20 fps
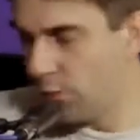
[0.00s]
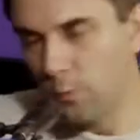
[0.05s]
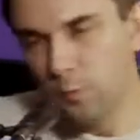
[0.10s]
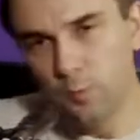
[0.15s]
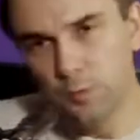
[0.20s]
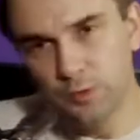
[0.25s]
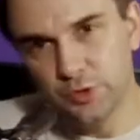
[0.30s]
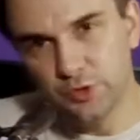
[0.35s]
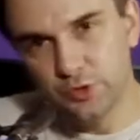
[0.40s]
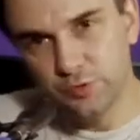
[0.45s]

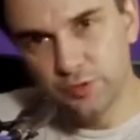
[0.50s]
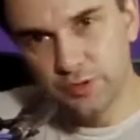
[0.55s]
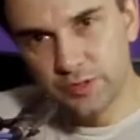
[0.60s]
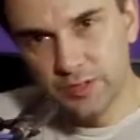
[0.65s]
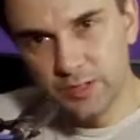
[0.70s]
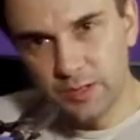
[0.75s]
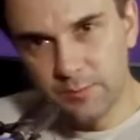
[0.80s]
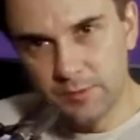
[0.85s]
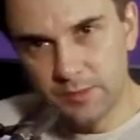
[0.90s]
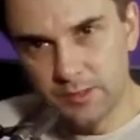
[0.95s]
Once you're in
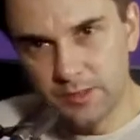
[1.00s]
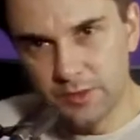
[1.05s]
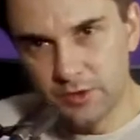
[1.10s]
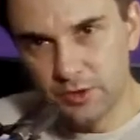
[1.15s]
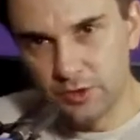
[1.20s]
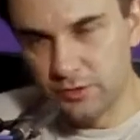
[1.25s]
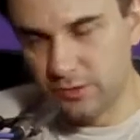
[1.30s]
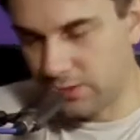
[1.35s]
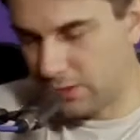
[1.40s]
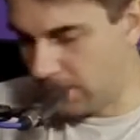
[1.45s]
that
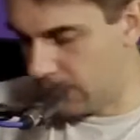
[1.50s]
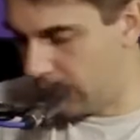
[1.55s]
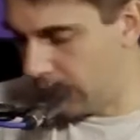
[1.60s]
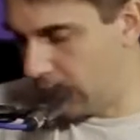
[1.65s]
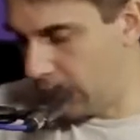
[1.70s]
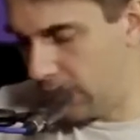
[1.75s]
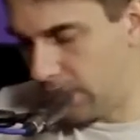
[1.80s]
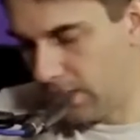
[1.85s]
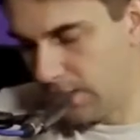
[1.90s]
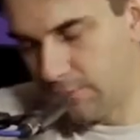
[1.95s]
position,
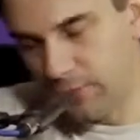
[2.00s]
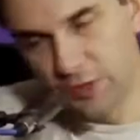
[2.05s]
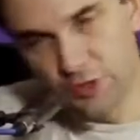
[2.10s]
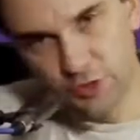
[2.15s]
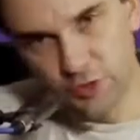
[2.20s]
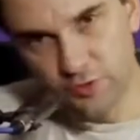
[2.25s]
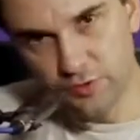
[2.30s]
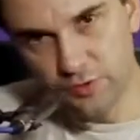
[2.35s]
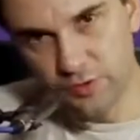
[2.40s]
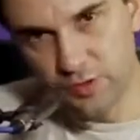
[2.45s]
make
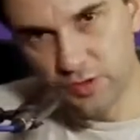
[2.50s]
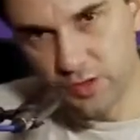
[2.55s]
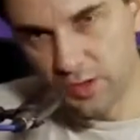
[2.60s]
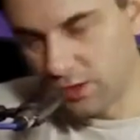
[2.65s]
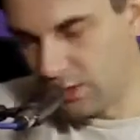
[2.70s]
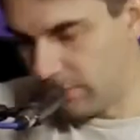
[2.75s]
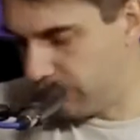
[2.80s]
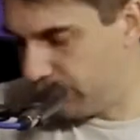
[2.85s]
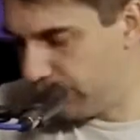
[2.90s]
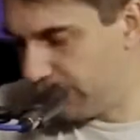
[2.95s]
sure you've got
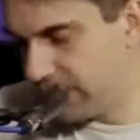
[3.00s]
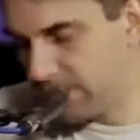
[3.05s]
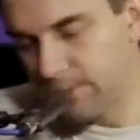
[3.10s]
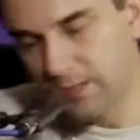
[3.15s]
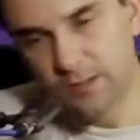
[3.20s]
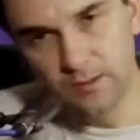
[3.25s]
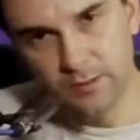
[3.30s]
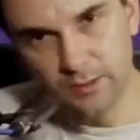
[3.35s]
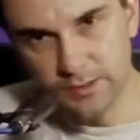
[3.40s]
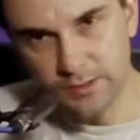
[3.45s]
a
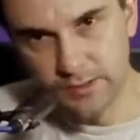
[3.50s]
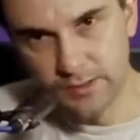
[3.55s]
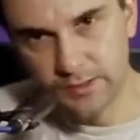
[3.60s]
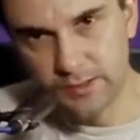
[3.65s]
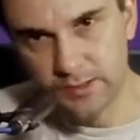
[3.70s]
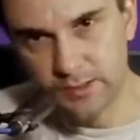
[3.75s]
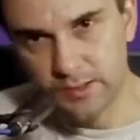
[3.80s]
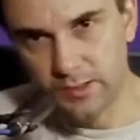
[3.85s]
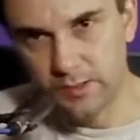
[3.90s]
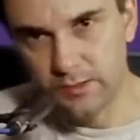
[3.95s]
reasonably light
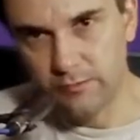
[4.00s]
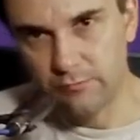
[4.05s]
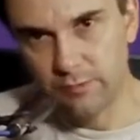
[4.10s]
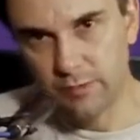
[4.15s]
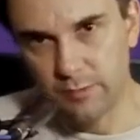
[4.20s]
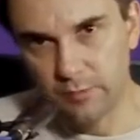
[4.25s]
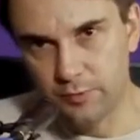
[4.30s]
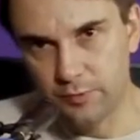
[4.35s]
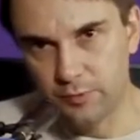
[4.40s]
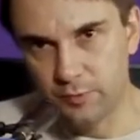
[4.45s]

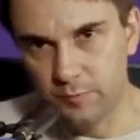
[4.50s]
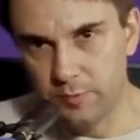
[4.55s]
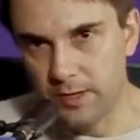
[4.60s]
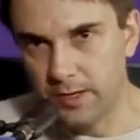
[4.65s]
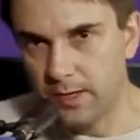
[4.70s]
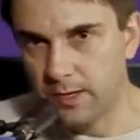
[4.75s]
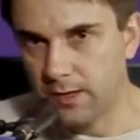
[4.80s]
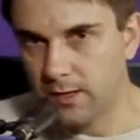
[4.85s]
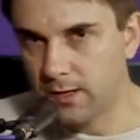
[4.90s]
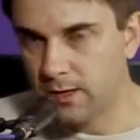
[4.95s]
grip on your
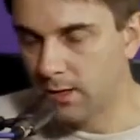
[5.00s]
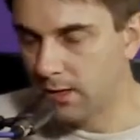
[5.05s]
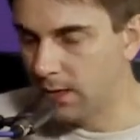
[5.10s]
pick.